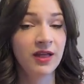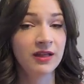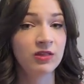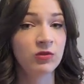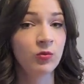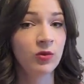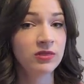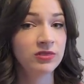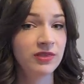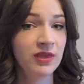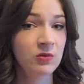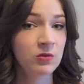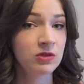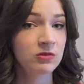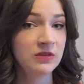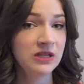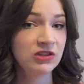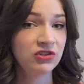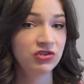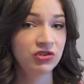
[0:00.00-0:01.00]
That's one thing
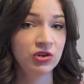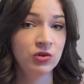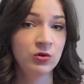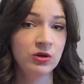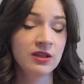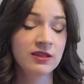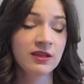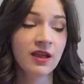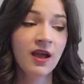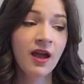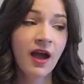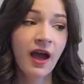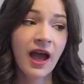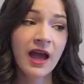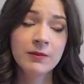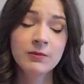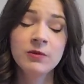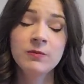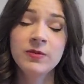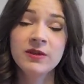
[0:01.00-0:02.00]
with me too, is
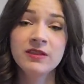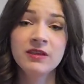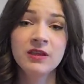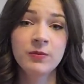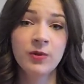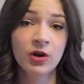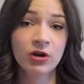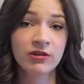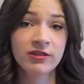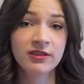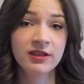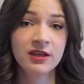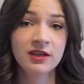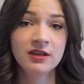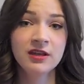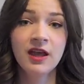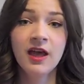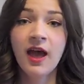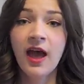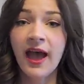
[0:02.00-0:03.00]
I'm a busy
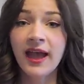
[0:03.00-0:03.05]
person.